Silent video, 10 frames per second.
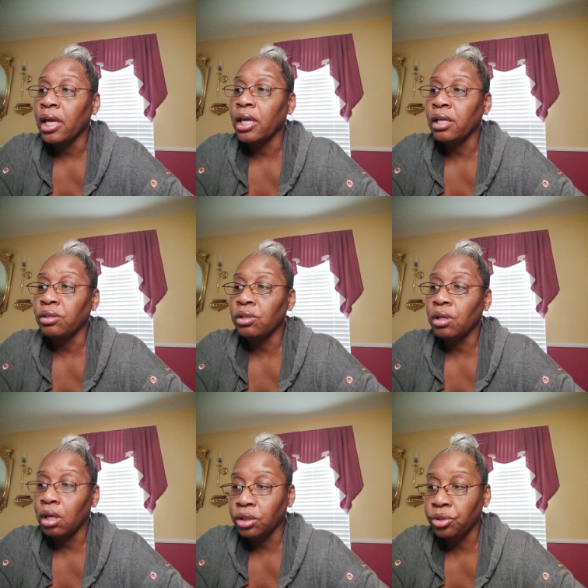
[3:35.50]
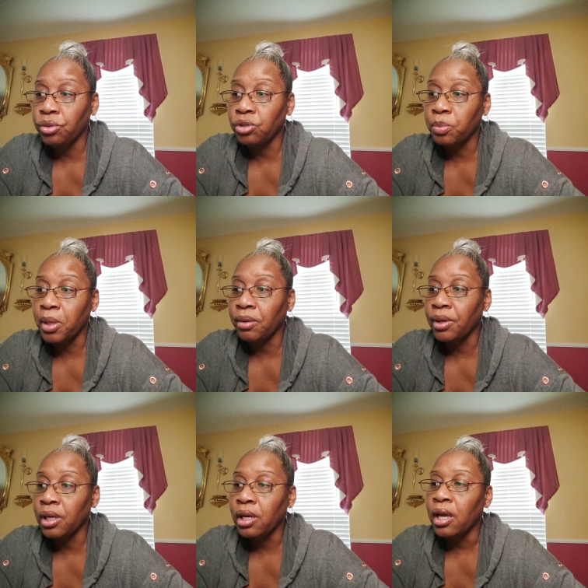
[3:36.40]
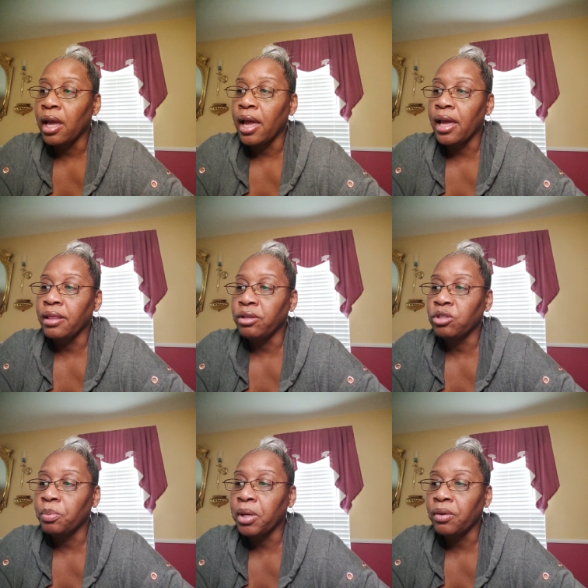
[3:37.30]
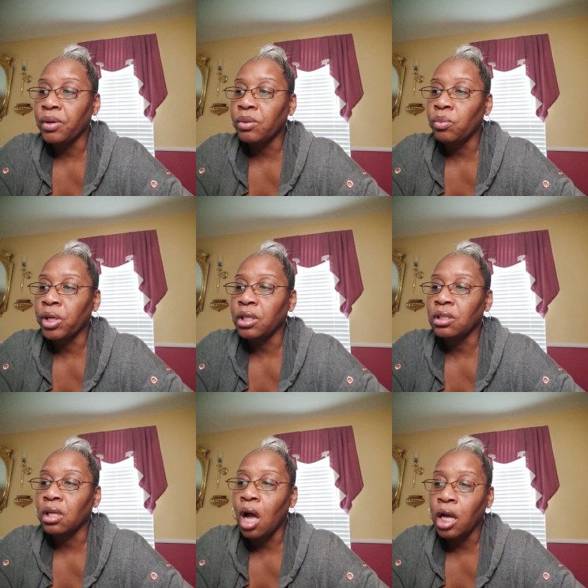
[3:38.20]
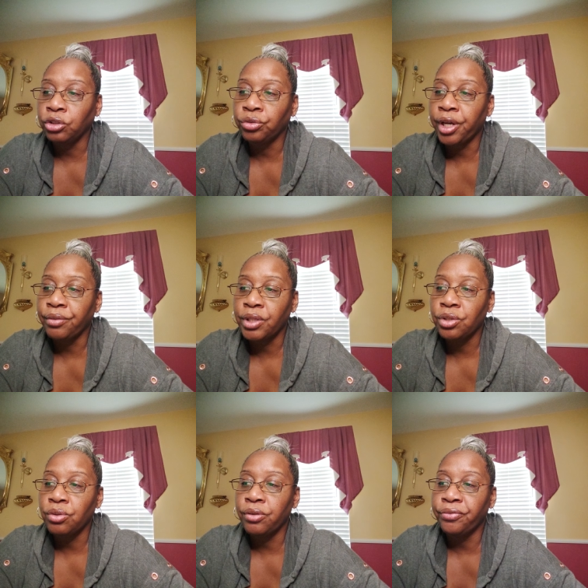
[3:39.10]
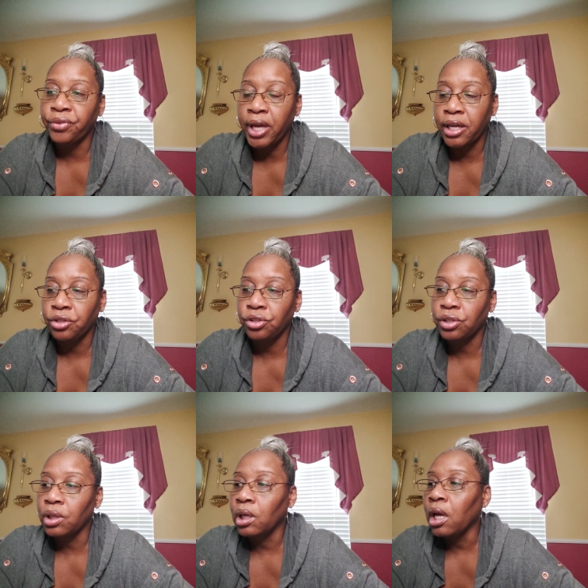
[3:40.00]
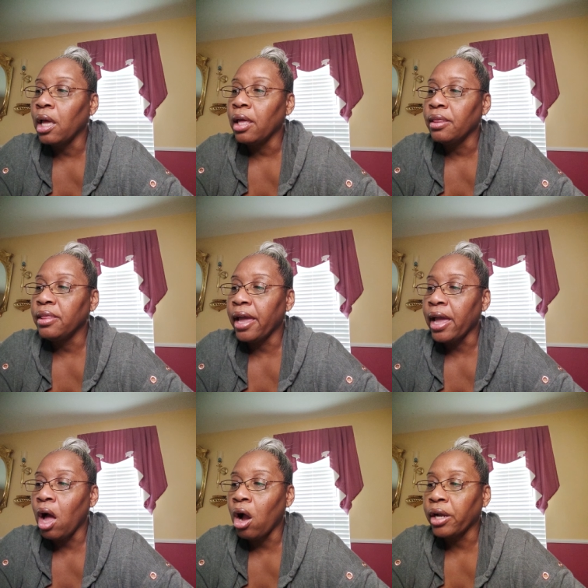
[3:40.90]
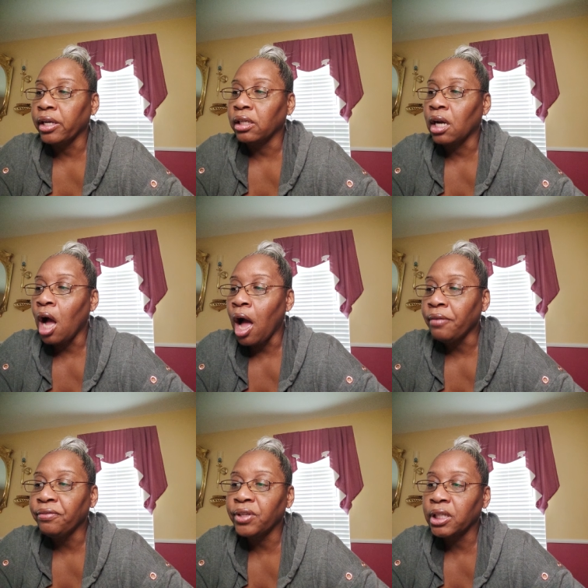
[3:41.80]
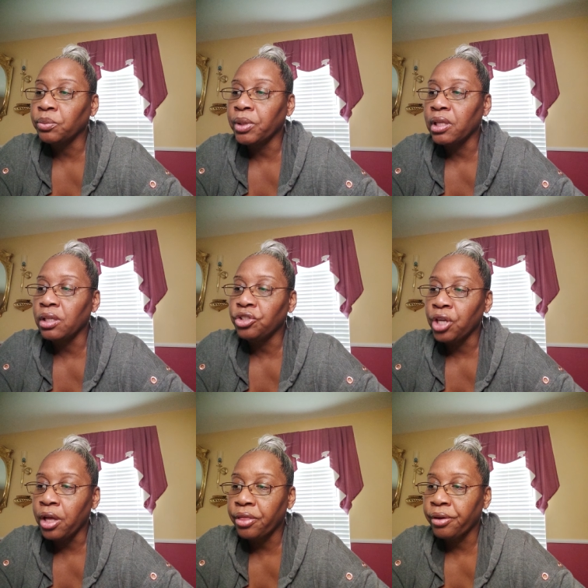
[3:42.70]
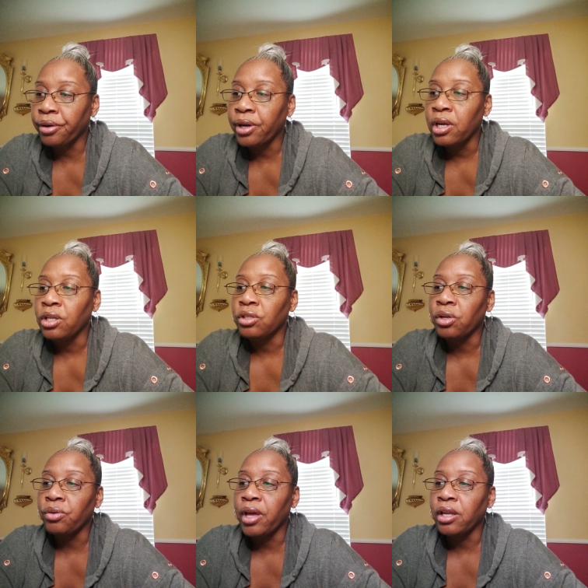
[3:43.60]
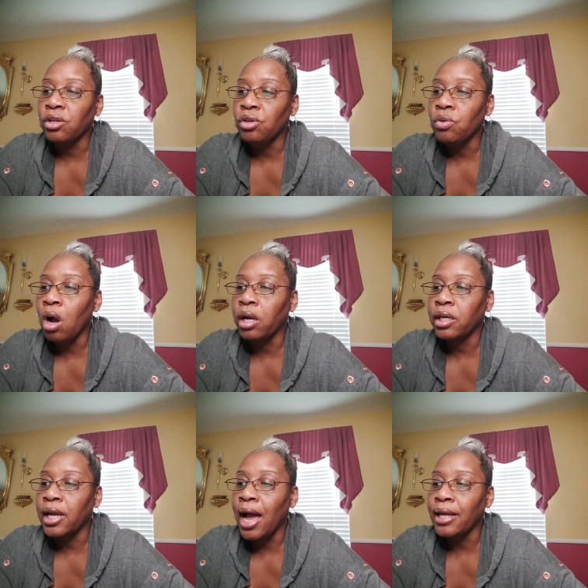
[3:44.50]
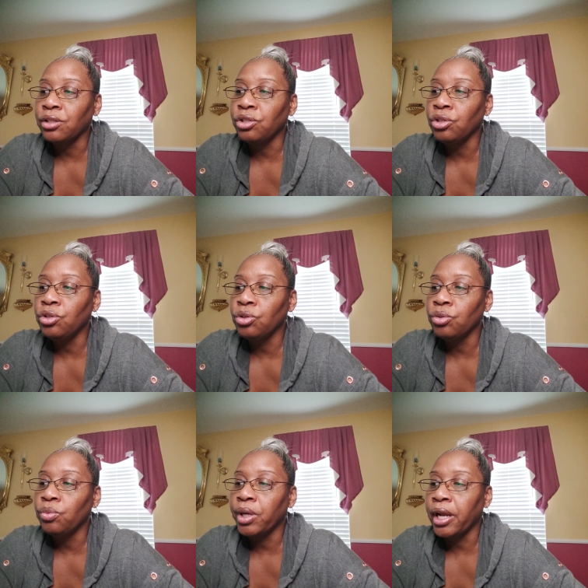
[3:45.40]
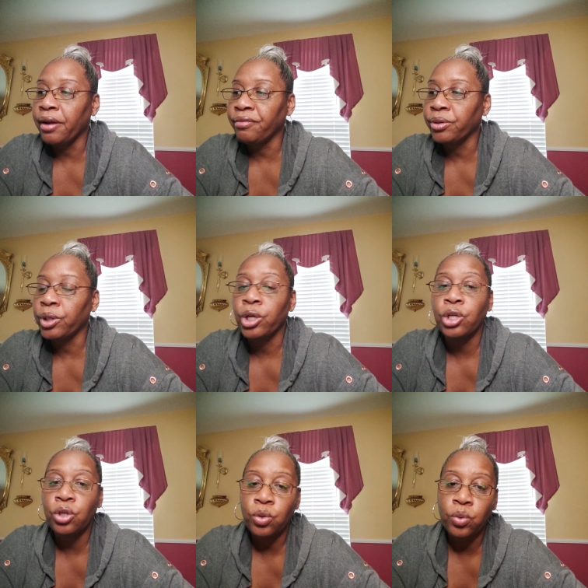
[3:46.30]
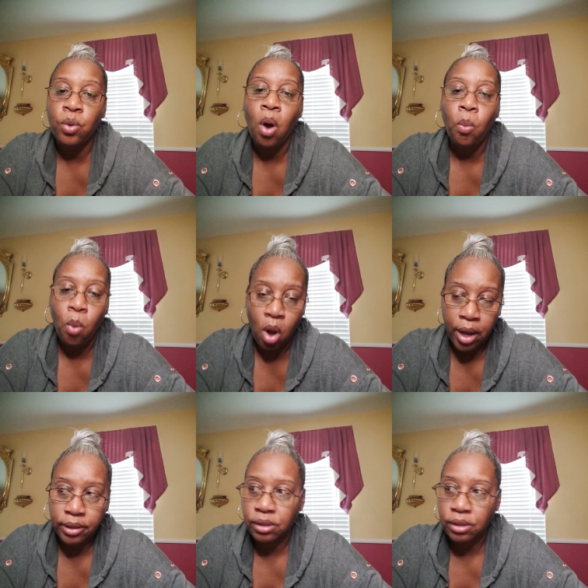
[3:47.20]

in, uh, to the spirit, and the spirit what is contrary to the flesh. They are in conflict with each other, so that you are not to do whatever you want.